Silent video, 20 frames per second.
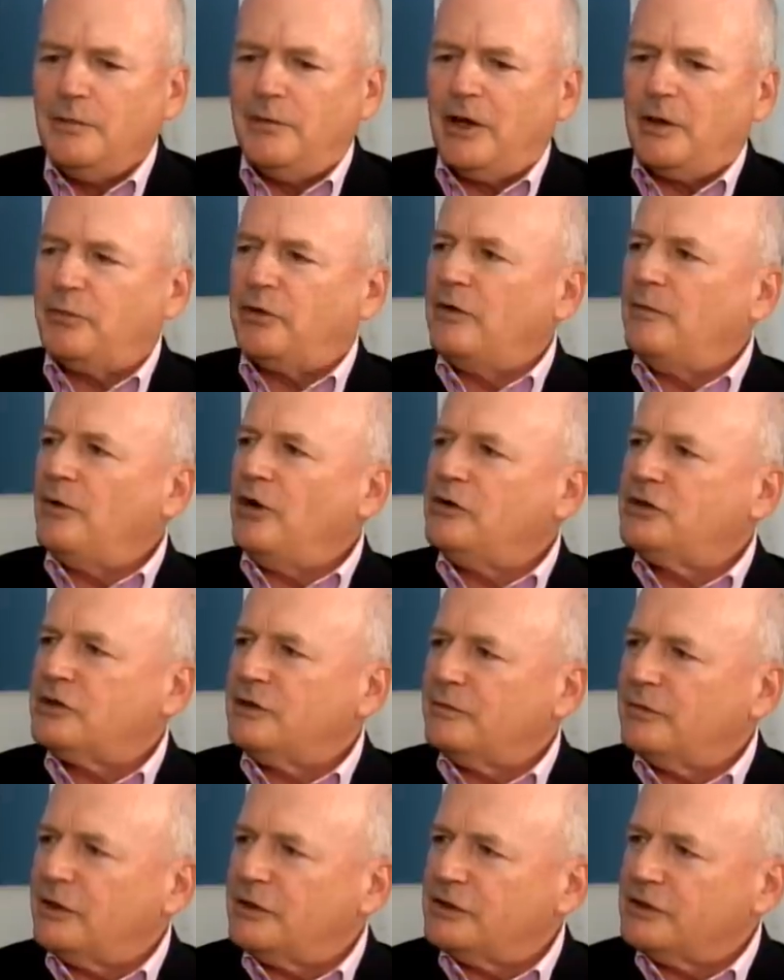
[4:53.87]
my
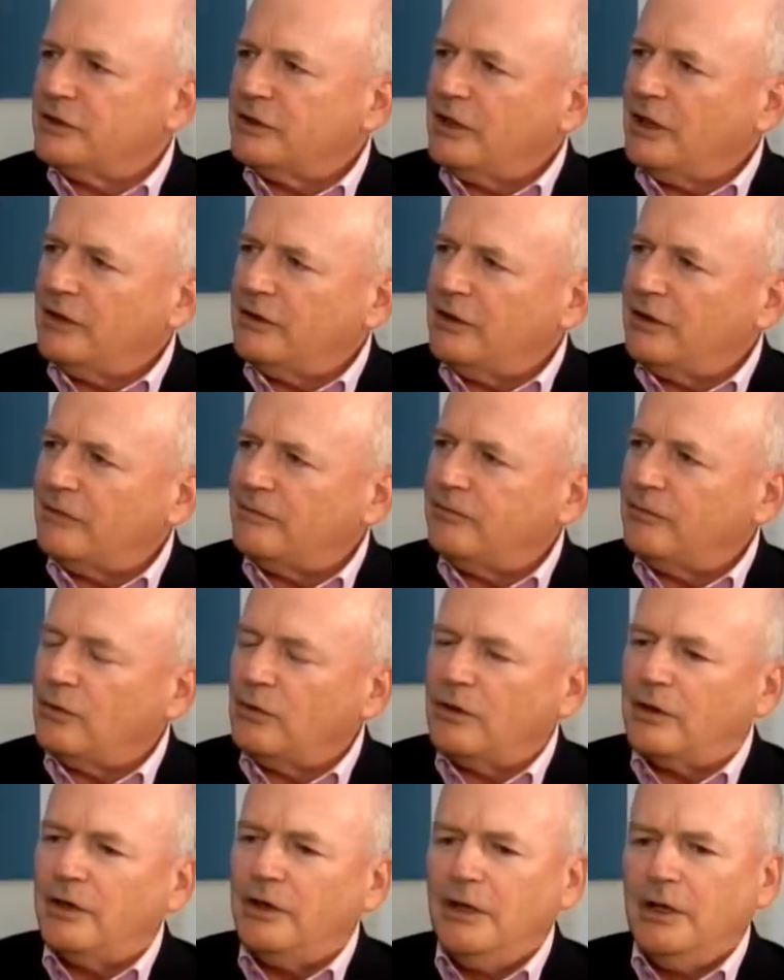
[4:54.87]
promotion budget and
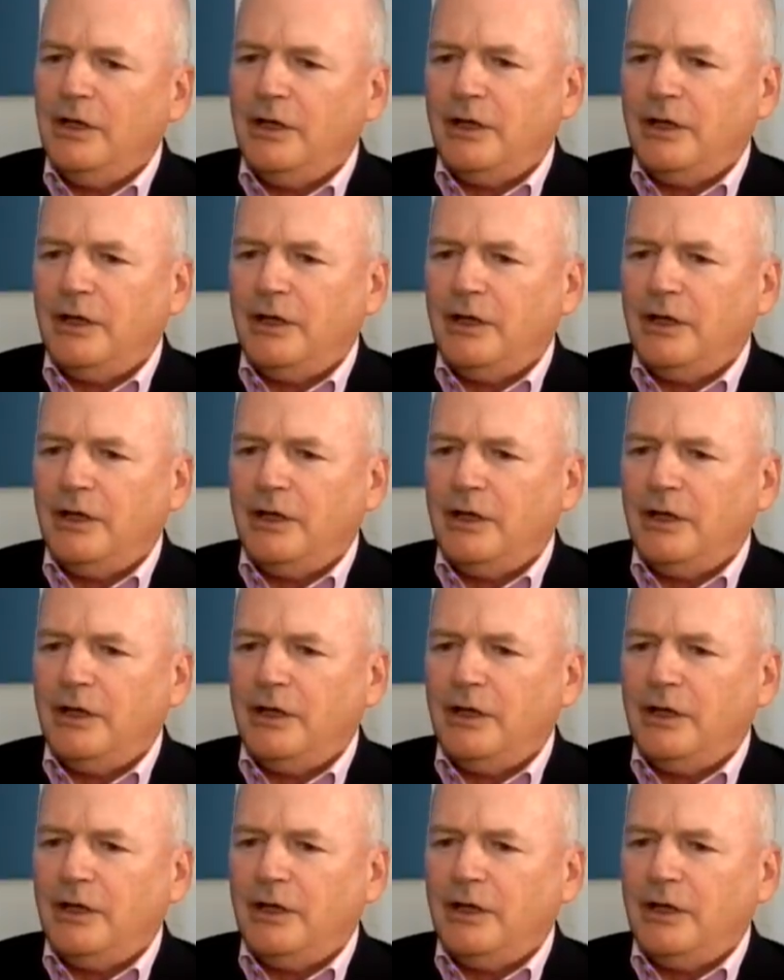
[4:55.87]
therefore